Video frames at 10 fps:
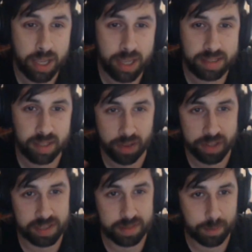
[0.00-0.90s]
It's not
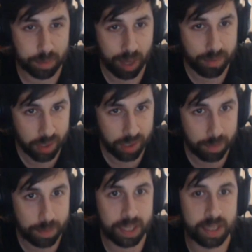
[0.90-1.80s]
this private
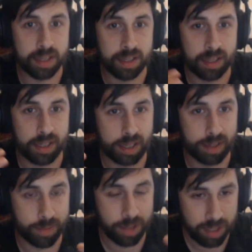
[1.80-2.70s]
company that can kind
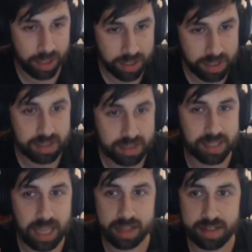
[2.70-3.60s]
of just
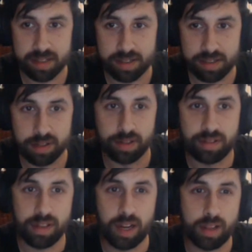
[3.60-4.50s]
stick to the
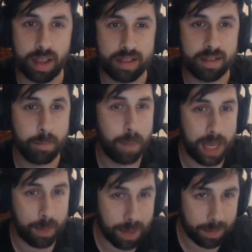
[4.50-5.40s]
source. There's
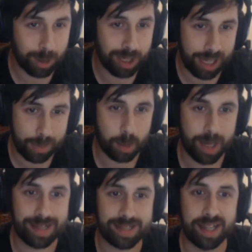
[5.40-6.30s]
many people
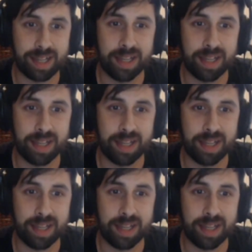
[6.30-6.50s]
collaborating